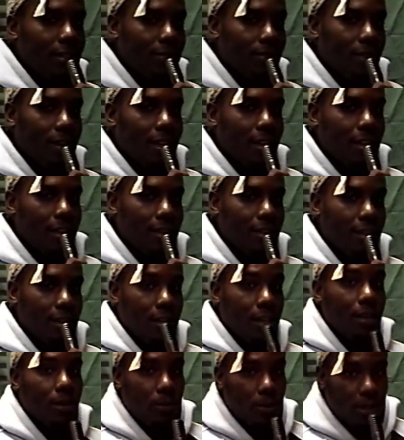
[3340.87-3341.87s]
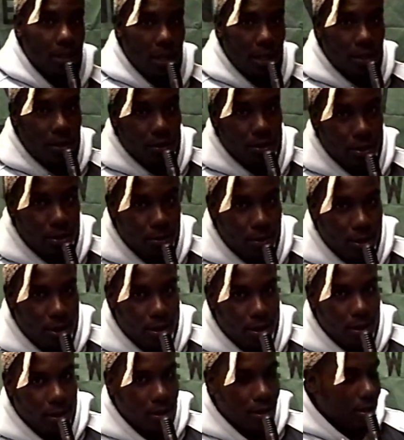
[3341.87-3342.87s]
And Ruckus goes,
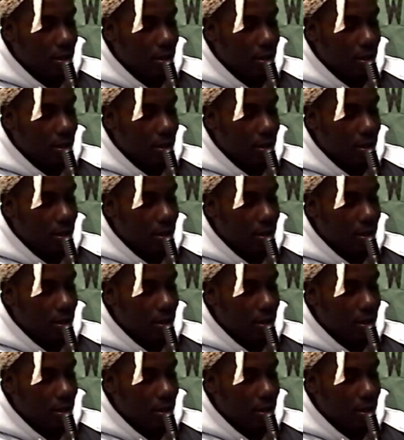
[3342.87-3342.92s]
Oh